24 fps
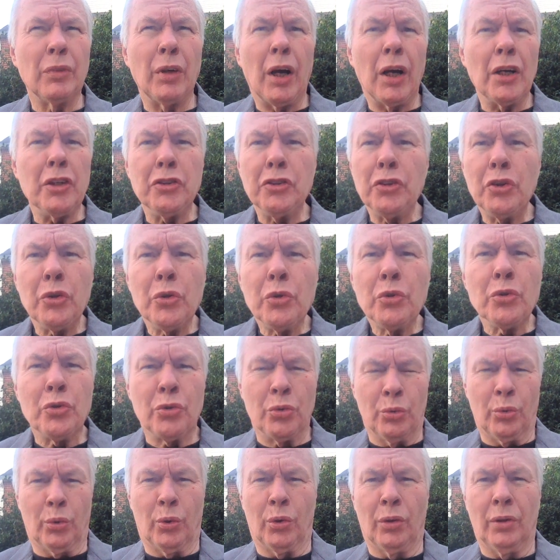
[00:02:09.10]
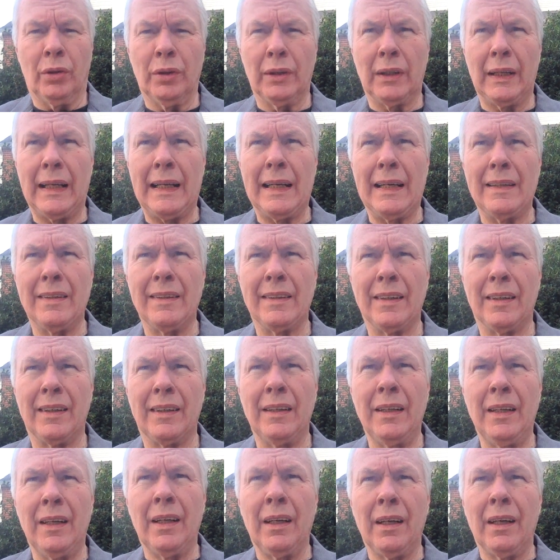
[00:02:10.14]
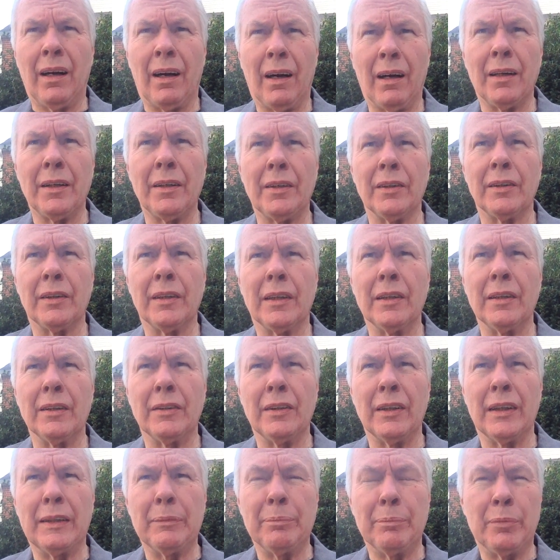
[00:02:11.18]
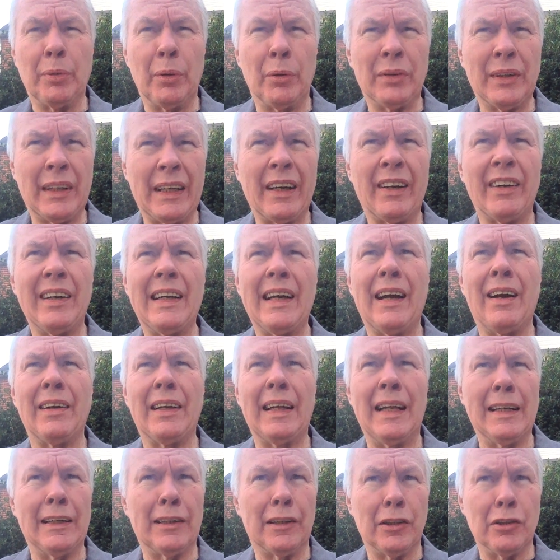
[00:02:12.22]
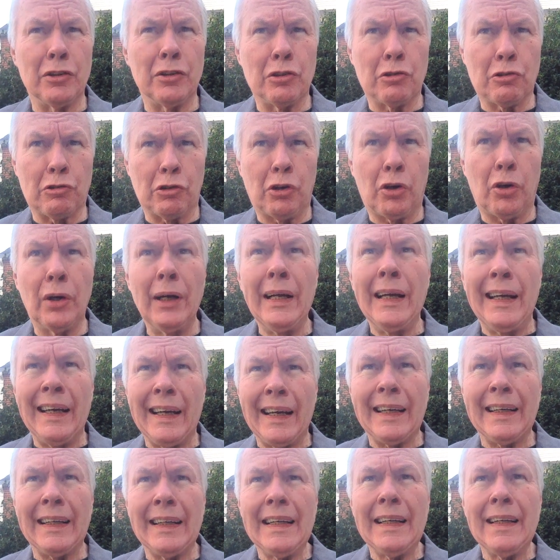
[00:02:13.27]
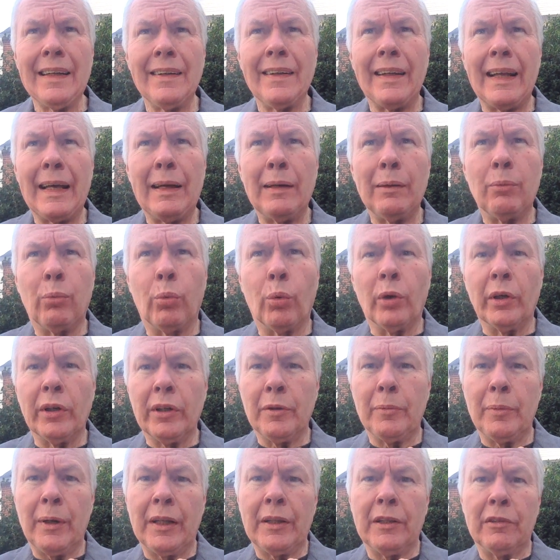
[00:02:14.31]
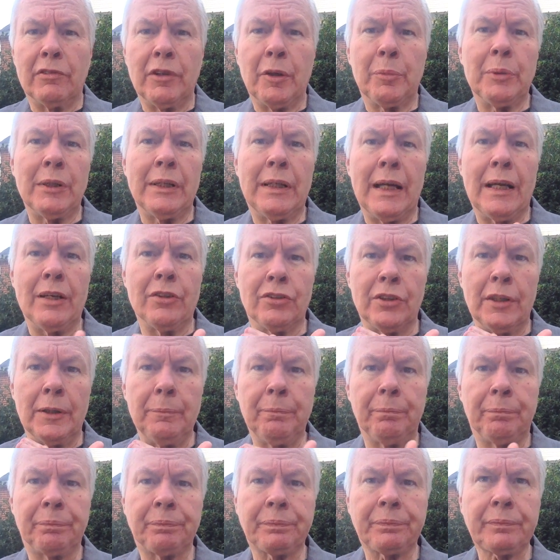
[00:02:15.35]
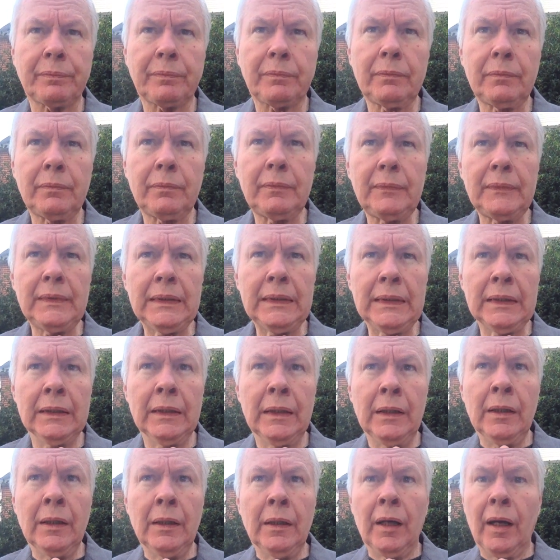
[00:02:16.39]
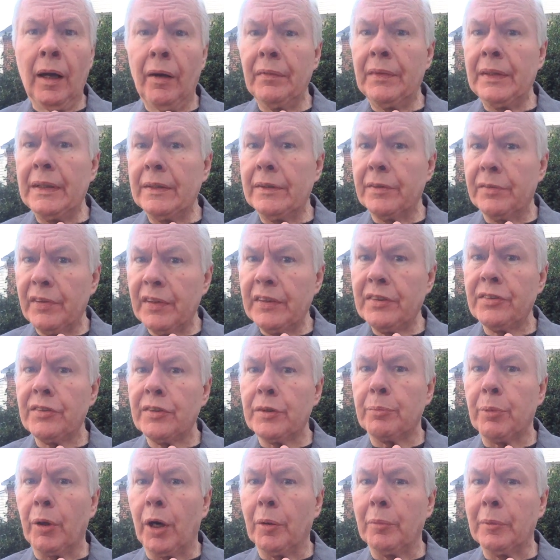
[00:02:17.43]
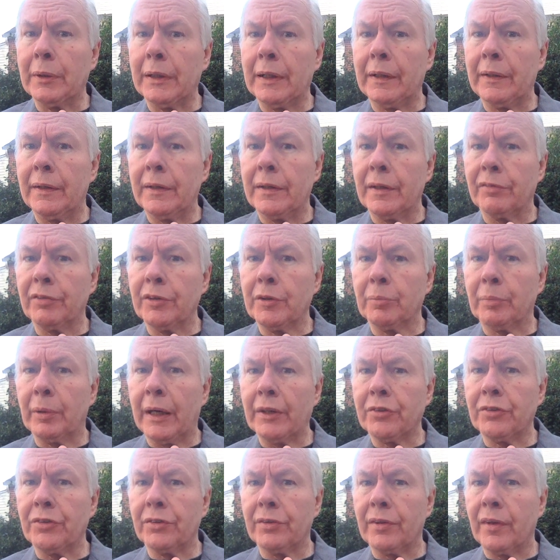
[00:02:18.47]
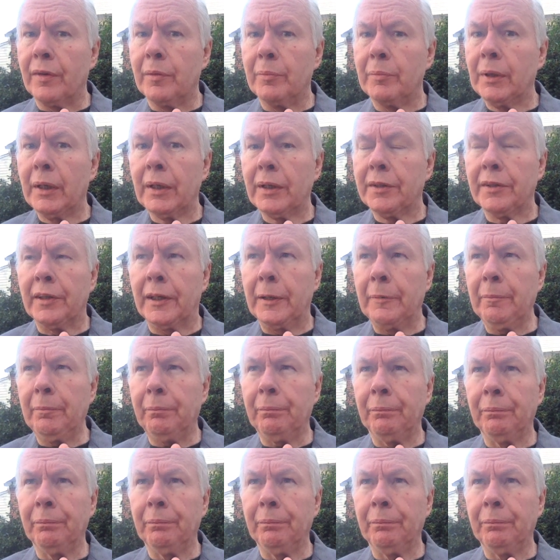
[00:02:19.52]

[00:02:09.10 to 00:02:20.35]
unusual, and hard to both carry out and control. And again, they worried about the reputation of the Defense Department and the different branches of the military.